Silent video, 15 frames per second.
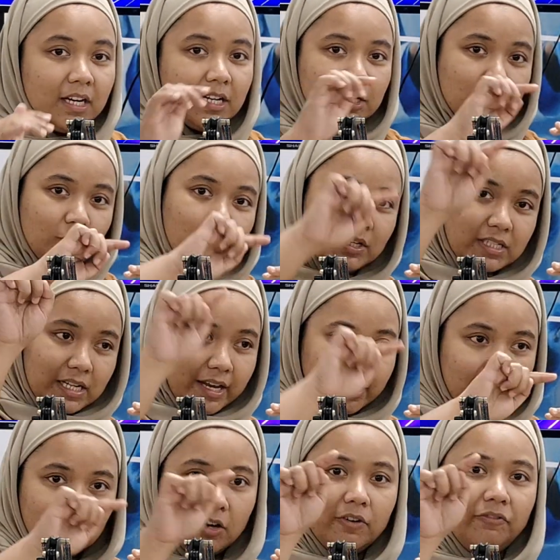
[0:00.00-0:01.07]
So it's like a
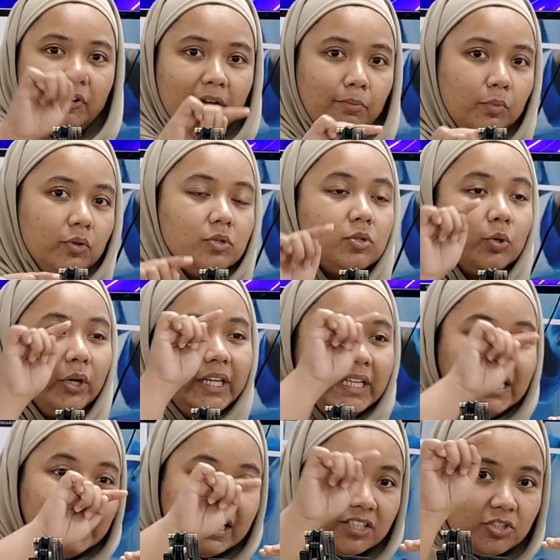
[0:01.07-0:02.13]
lot of rainbows. So
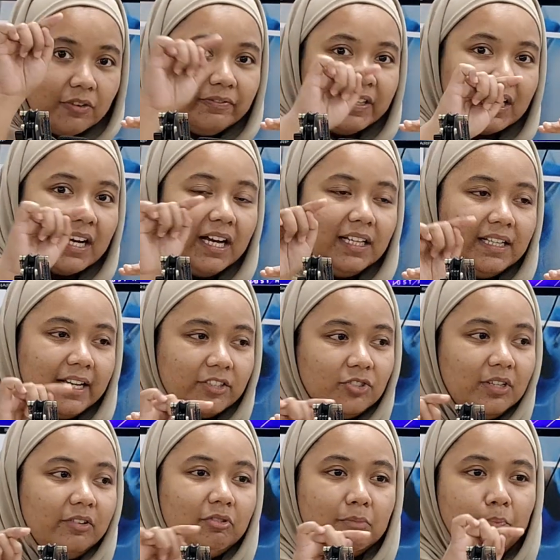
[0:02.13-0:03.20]
each of the color actually
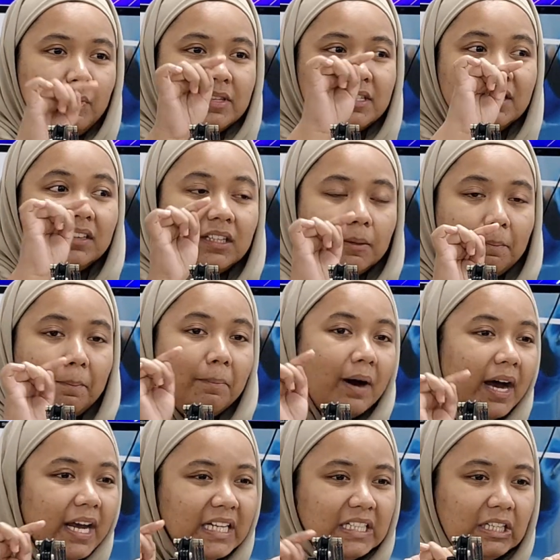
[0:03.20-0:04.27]
represented
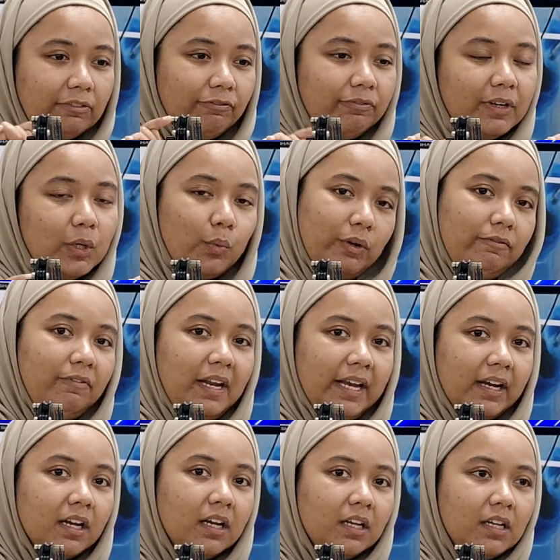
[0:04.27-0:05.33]
by different wavelength.
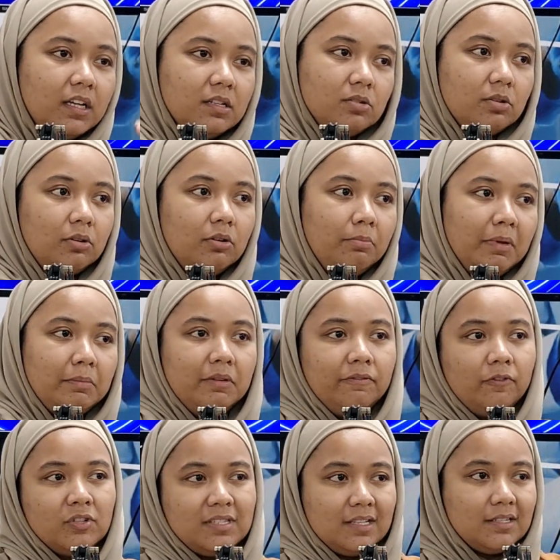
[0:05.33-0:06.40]
So maybe for
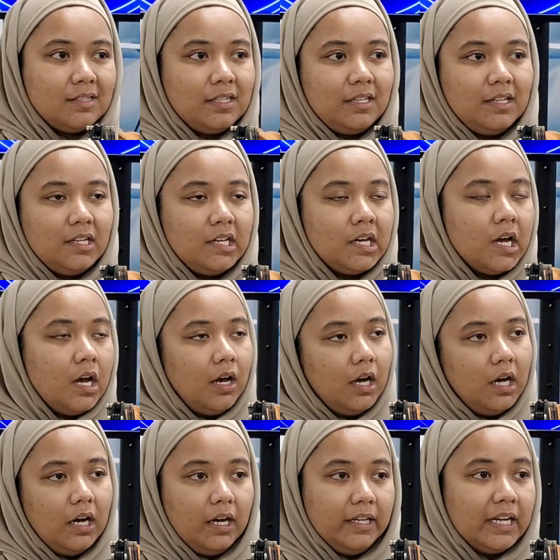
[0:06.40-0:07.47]
60
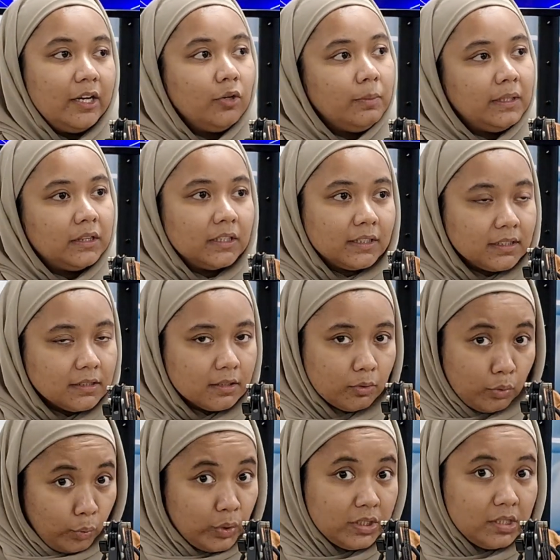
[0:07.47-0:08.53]
nanometer,
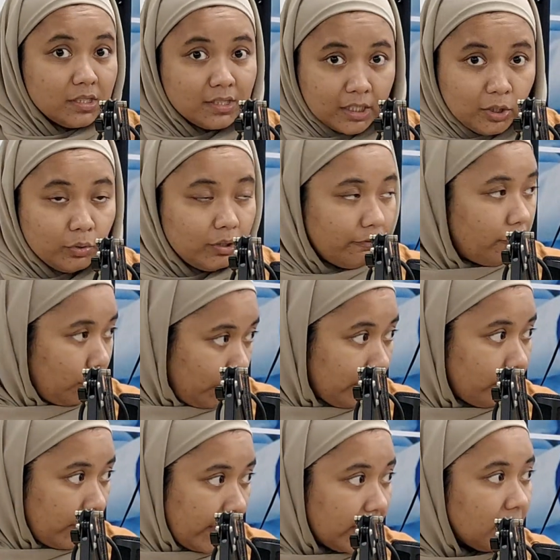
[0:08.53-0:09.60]
which is the unit for
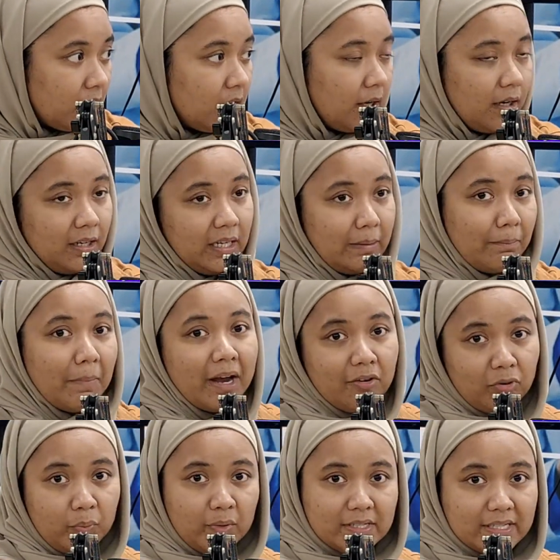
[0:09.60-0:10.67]
wavelength, it might
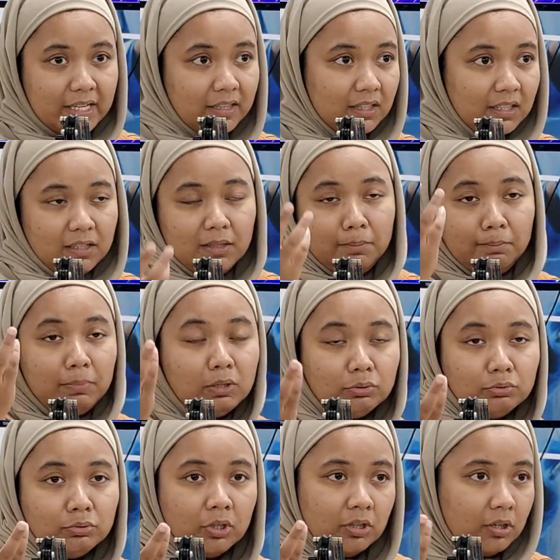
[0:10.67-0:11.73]
represent the
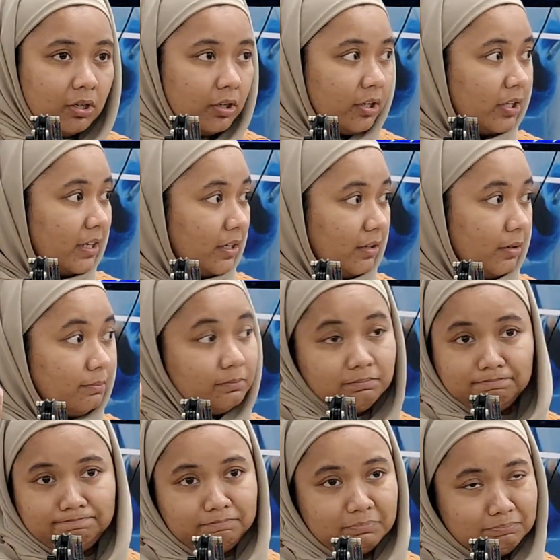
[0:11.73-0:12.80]
blue or
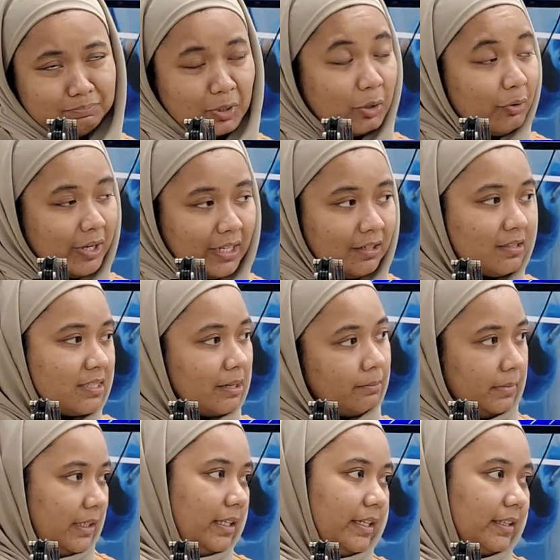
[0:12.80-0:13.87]
green or
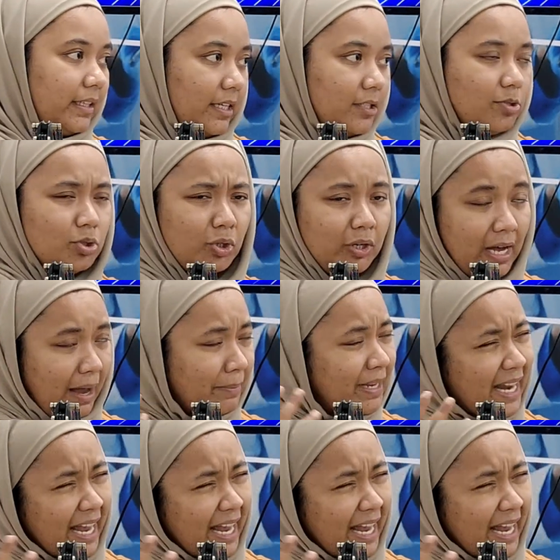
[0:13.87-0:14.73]
something like that. So I mean, I